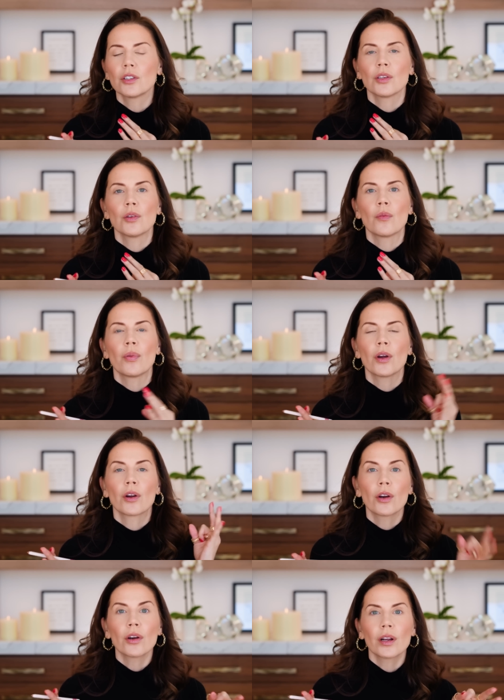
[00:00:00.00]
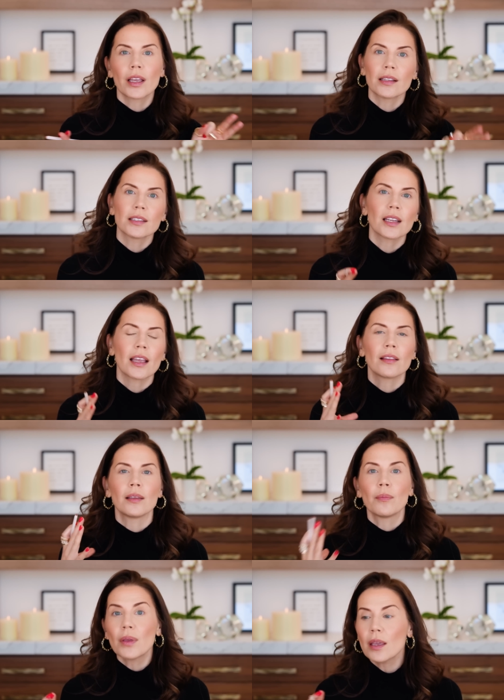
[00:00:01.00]
to put her against
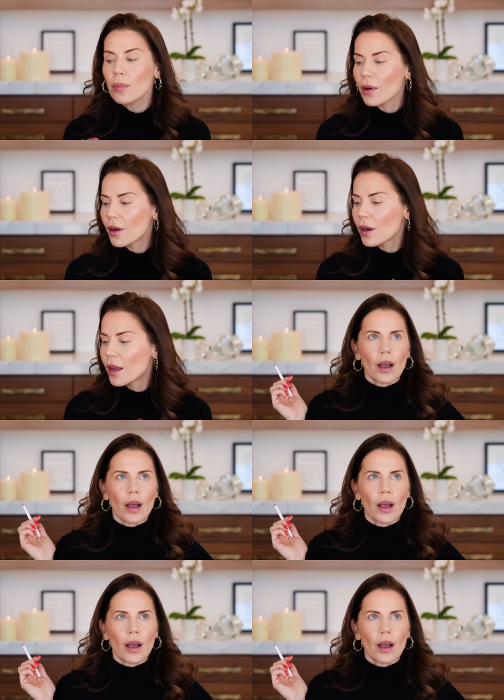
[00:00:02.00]
Hailey Bieber.